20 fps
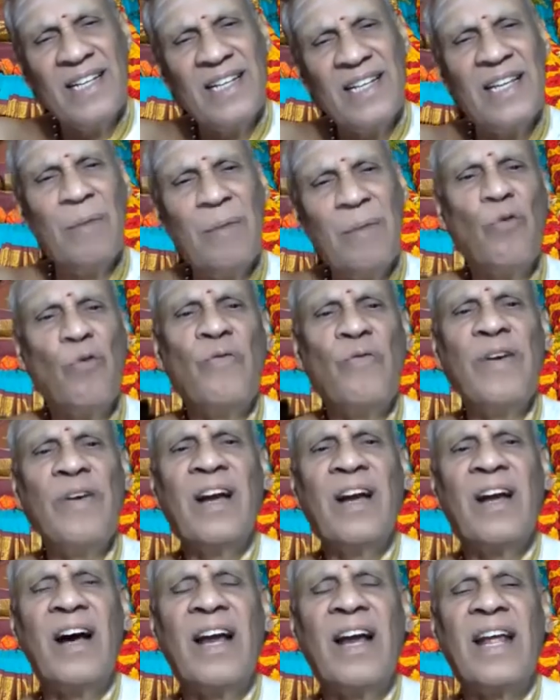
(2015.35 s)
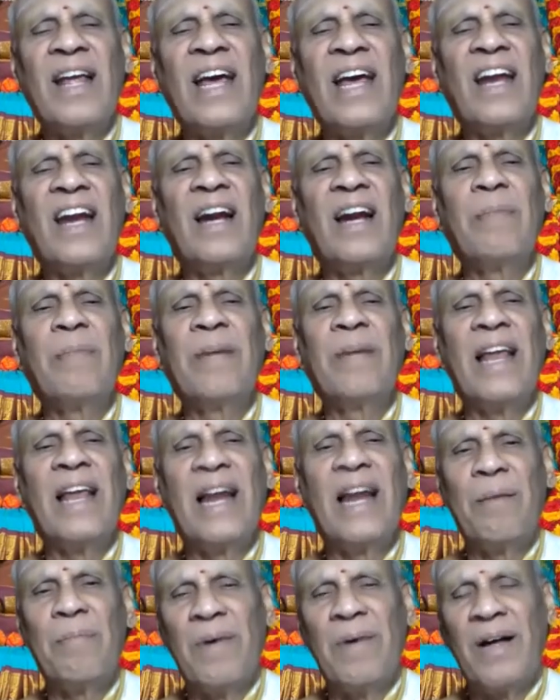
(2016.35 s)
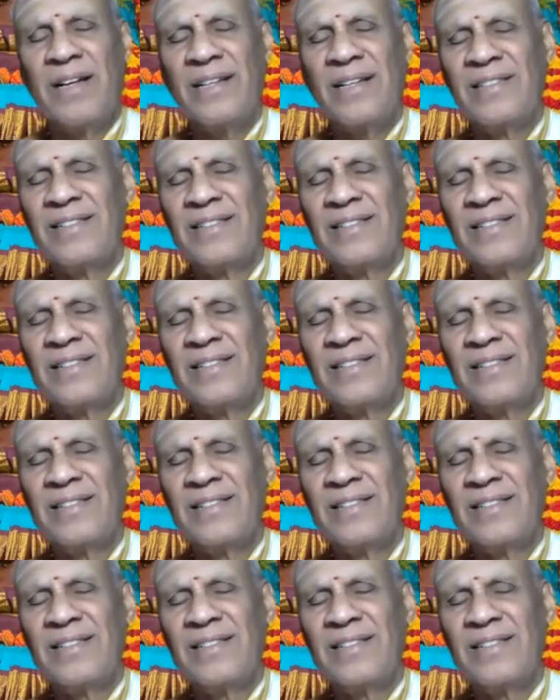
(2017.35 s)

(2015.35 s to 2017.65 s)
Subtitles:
The moving car cannot be a landmark.